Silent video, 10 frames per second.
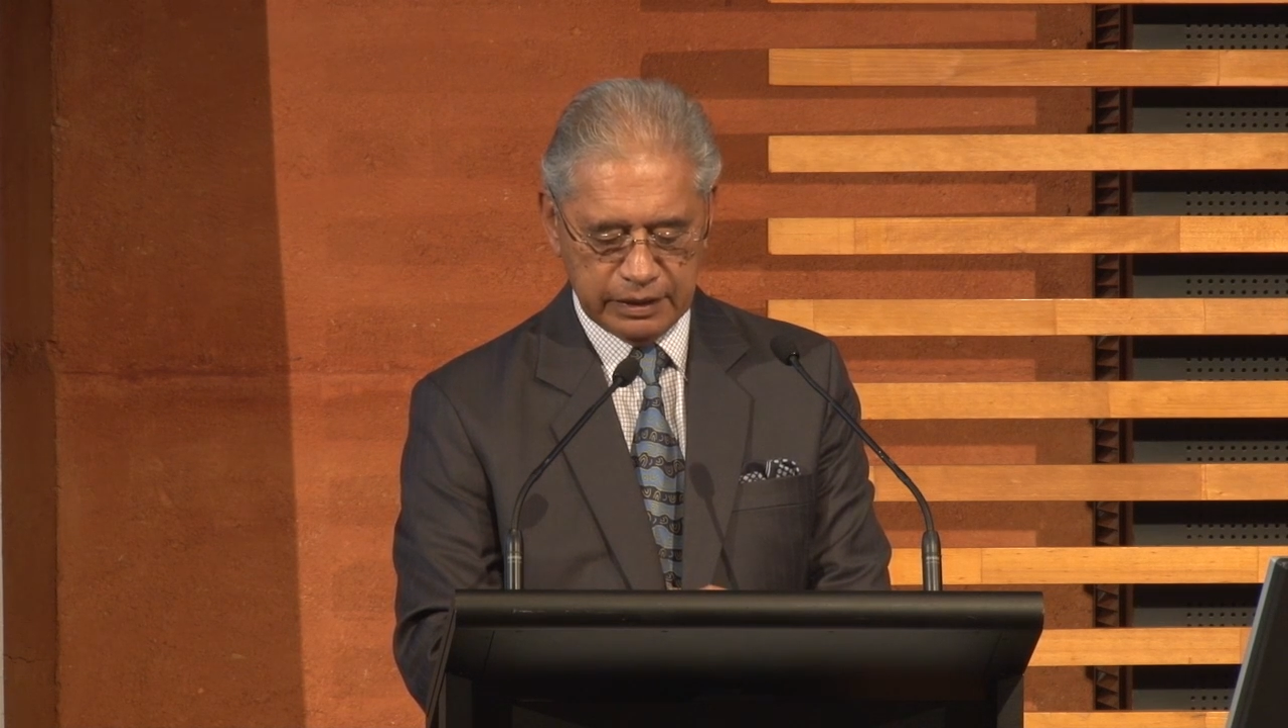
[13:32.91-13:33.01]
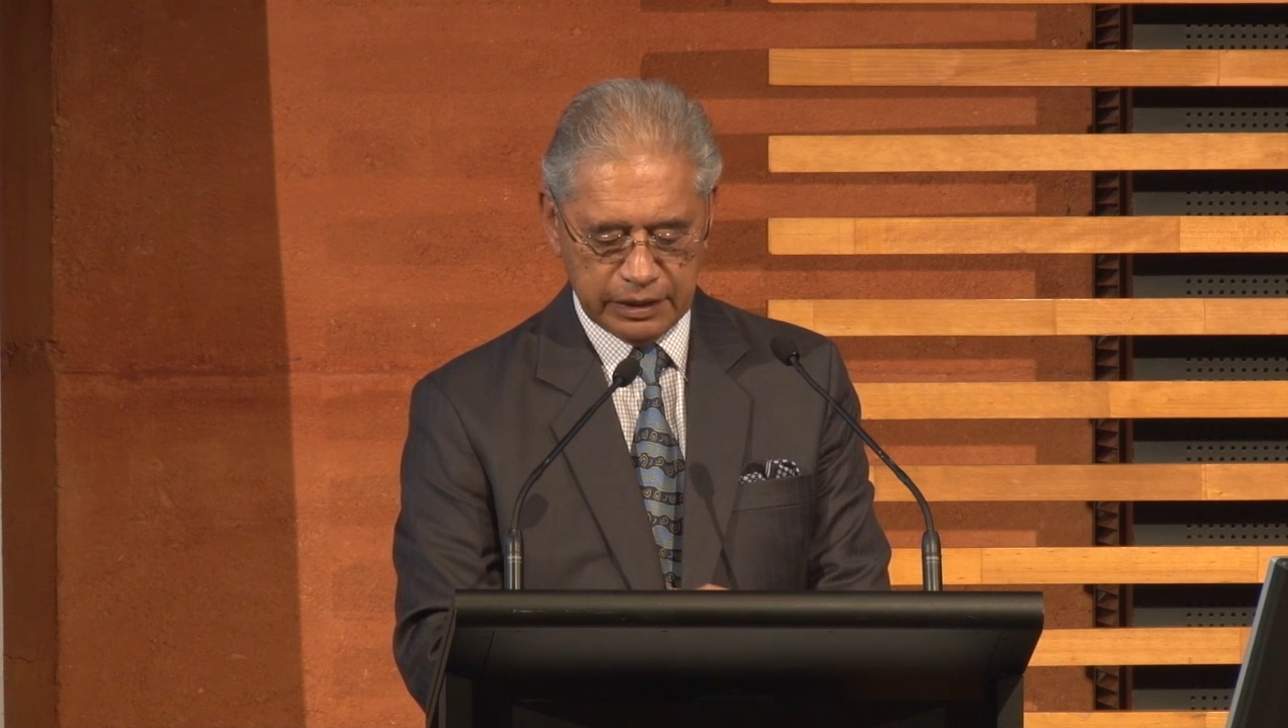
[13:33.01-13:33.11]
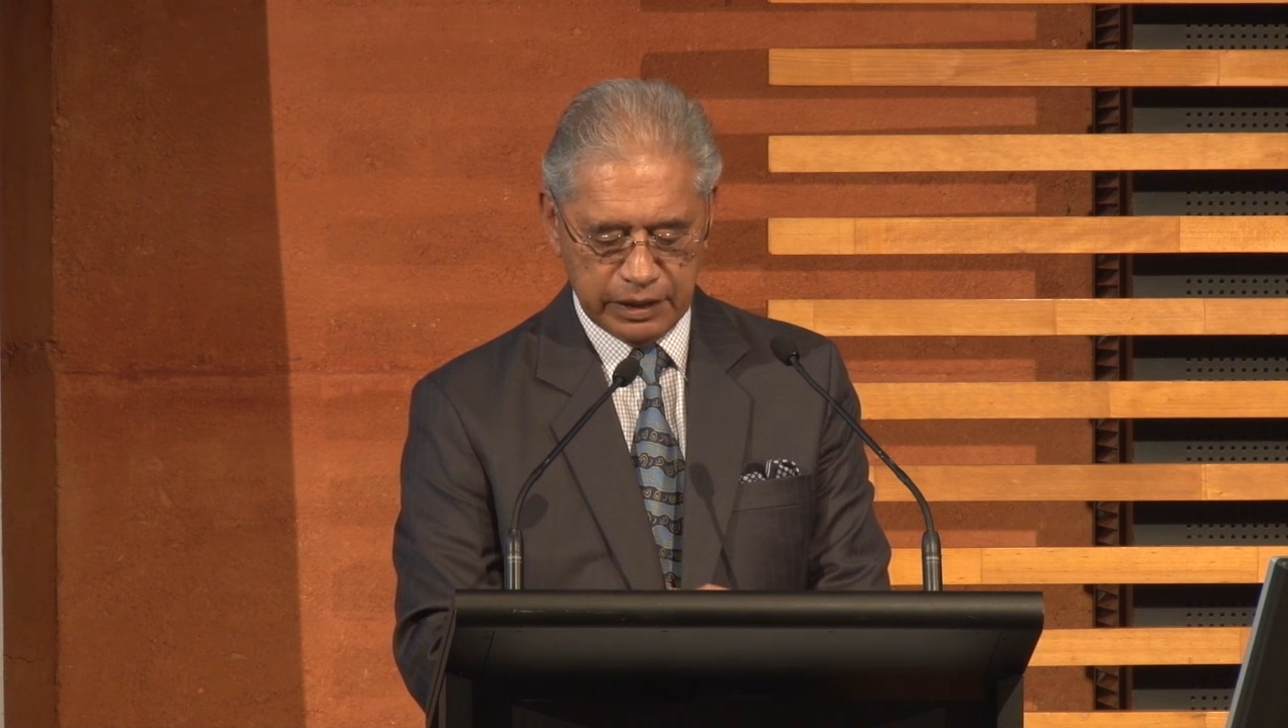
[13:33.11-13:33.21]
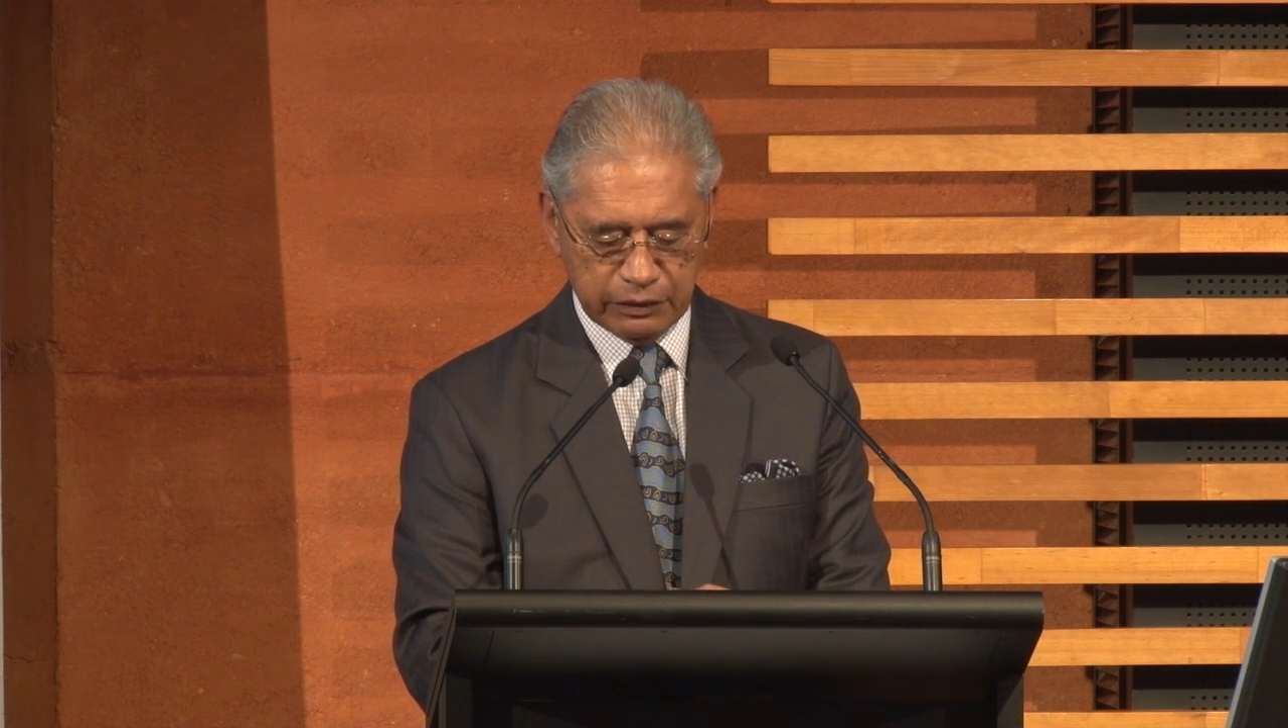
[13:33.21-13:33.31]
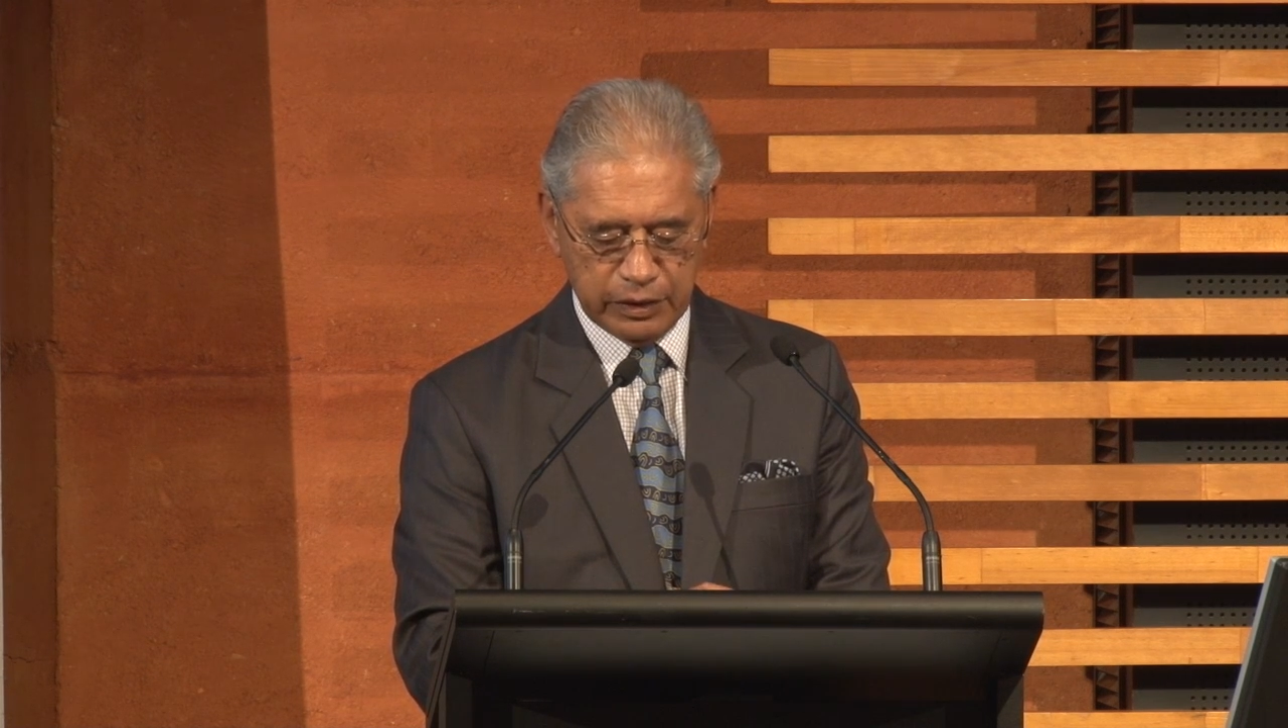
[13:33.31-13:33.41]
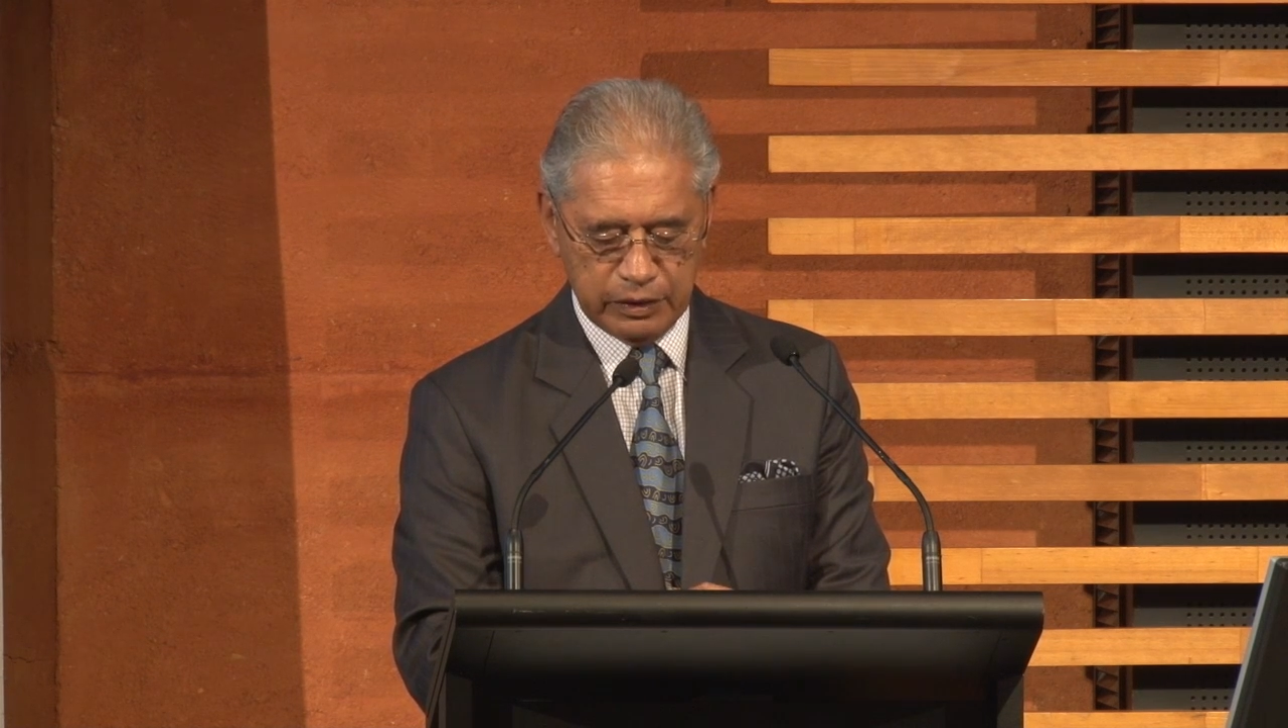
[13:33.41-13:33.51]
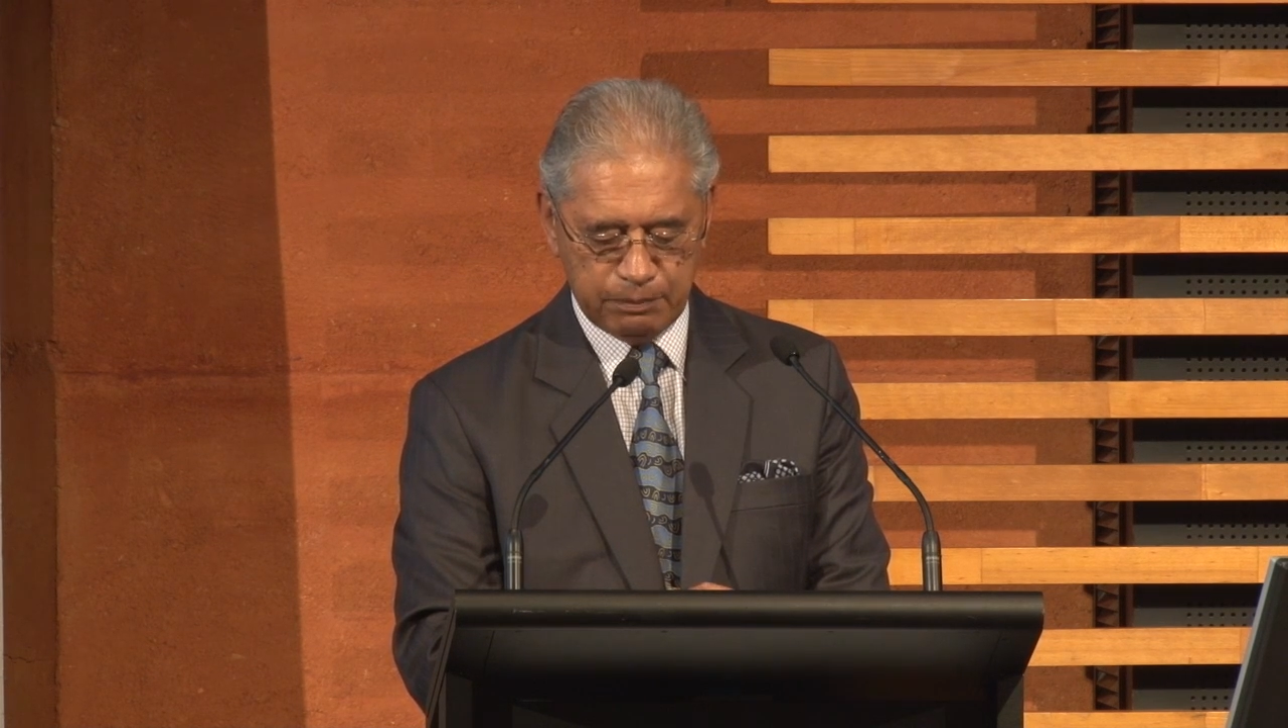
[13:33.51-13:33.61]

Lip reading: that their own